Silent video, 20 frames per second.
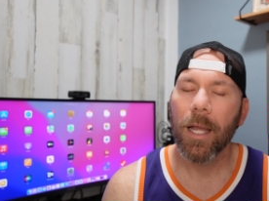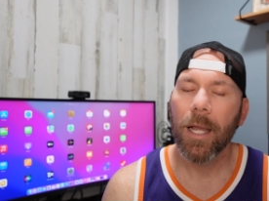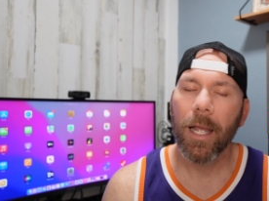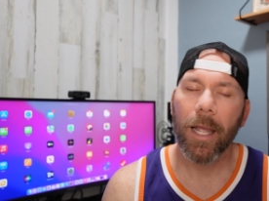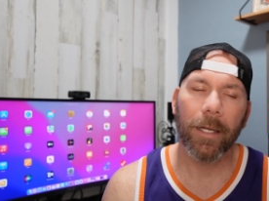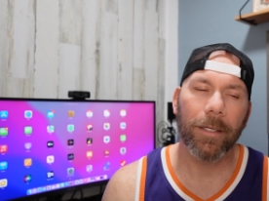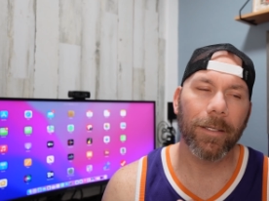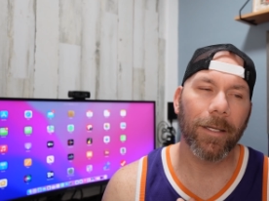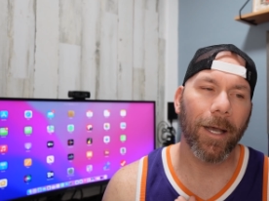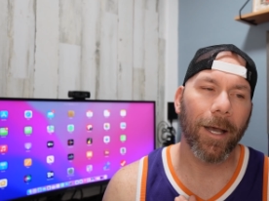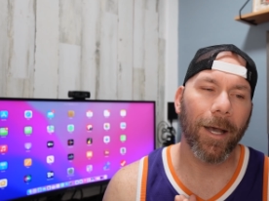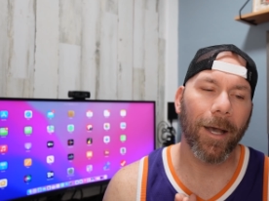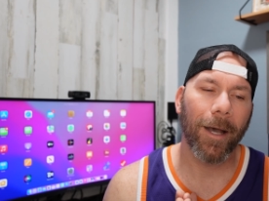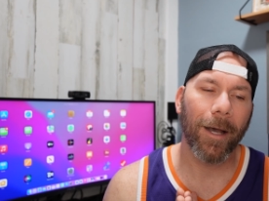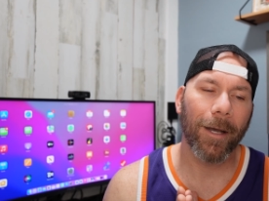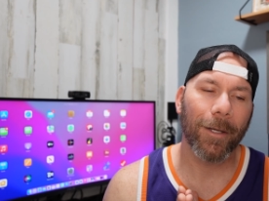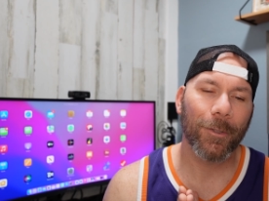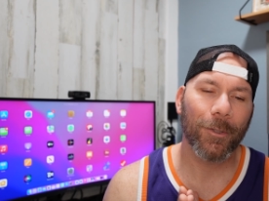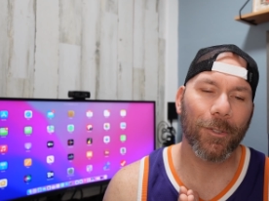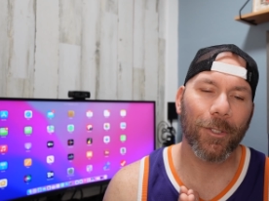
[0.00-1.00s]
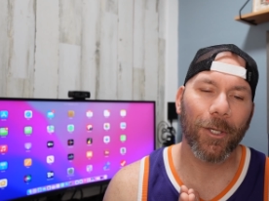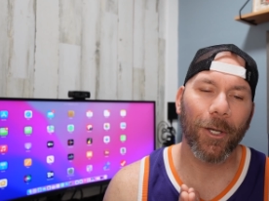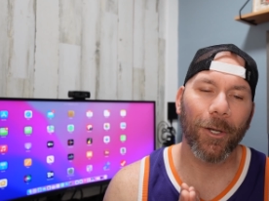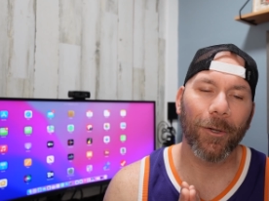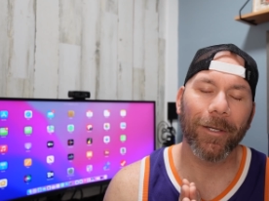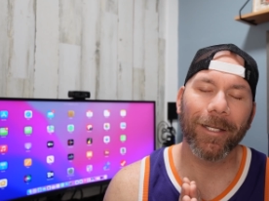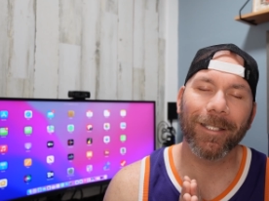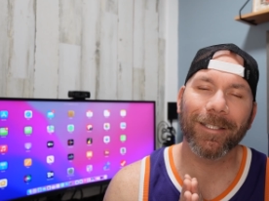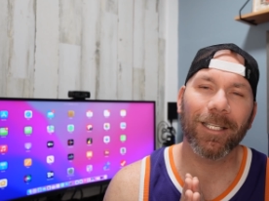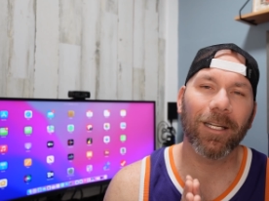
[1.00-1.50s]
And uh, so
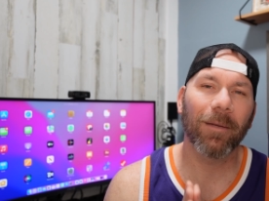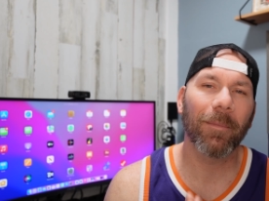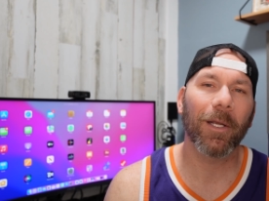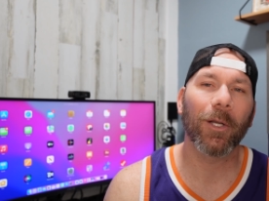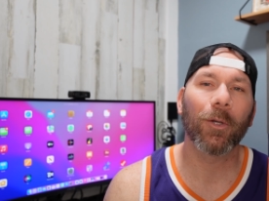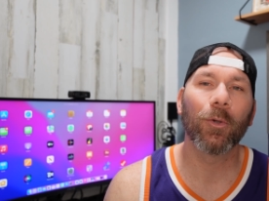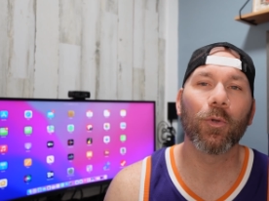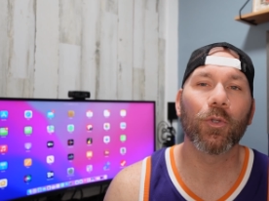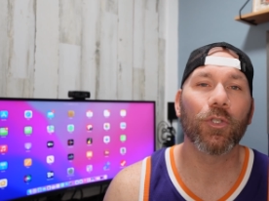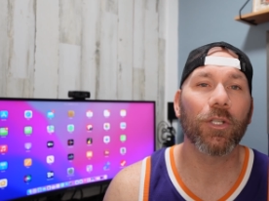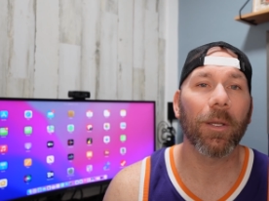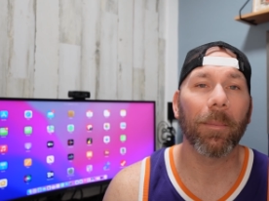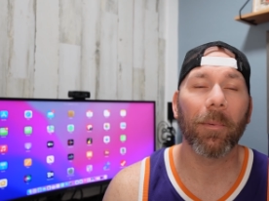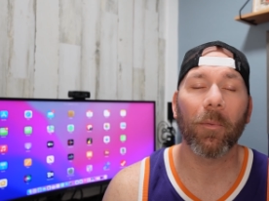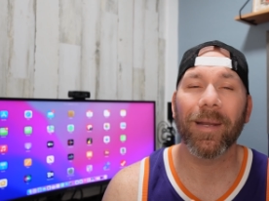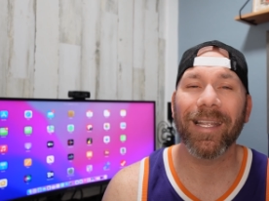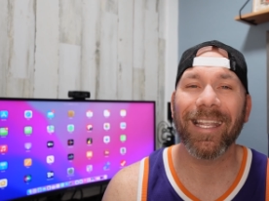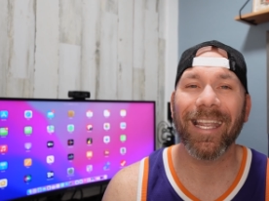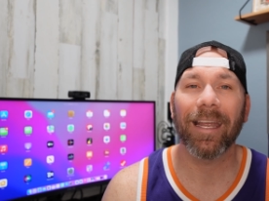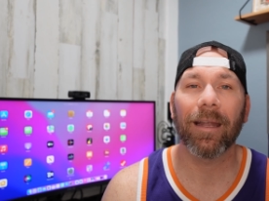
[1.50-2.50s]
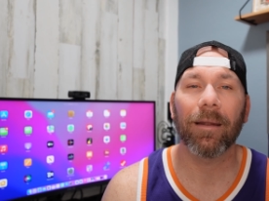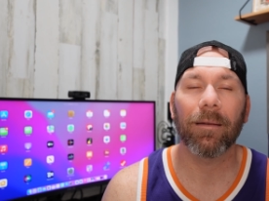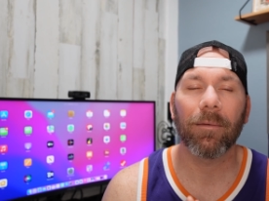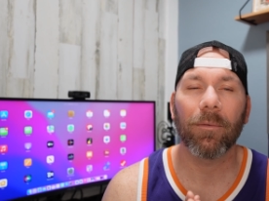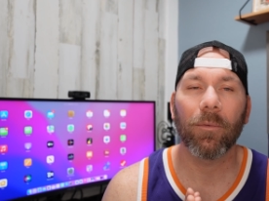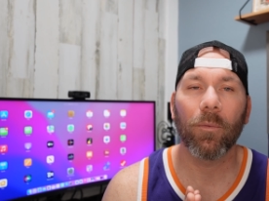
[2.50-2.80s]
it's going to be a cool ship, and we can't